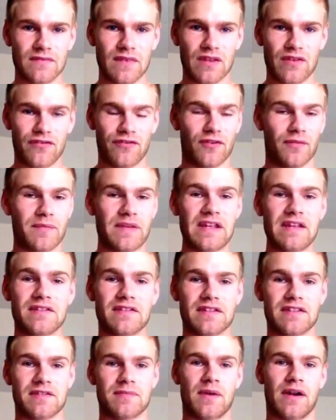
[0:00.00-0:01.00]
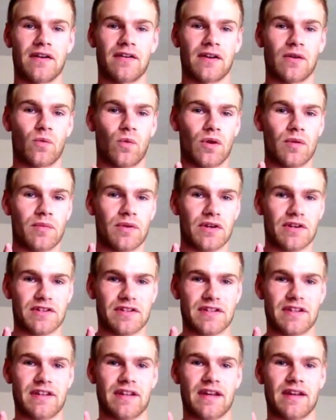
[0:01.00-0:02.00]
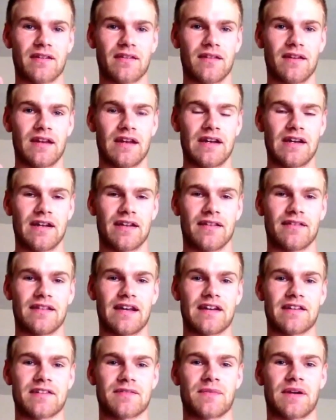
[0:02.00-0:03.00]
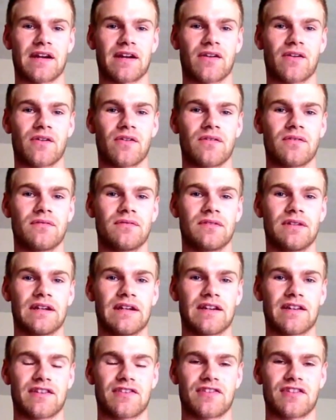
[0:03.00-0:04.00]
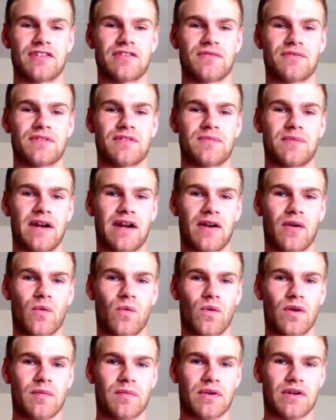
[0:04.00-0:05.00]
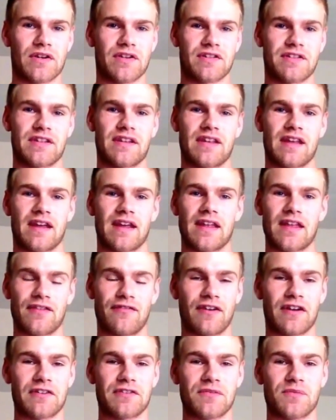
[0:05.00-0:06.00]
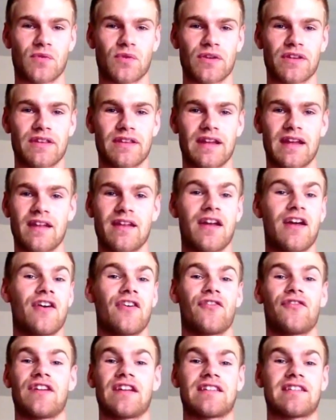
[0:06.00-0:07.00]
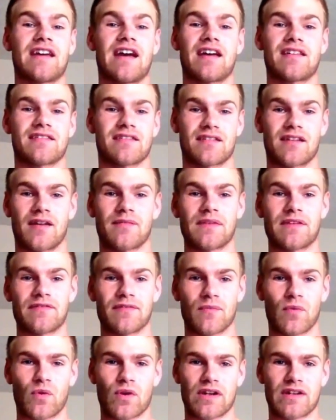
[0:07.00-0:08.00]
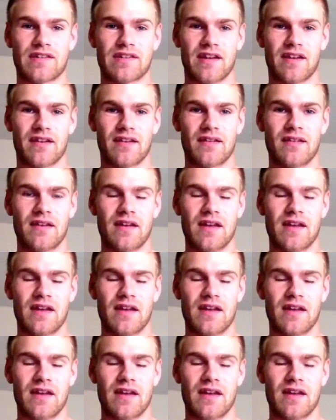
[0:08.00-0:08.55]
For me, it's inspiring one person a day. That is my goal, is just to inspire one person a day. If I do more than that, fantastic. I'm even more excited.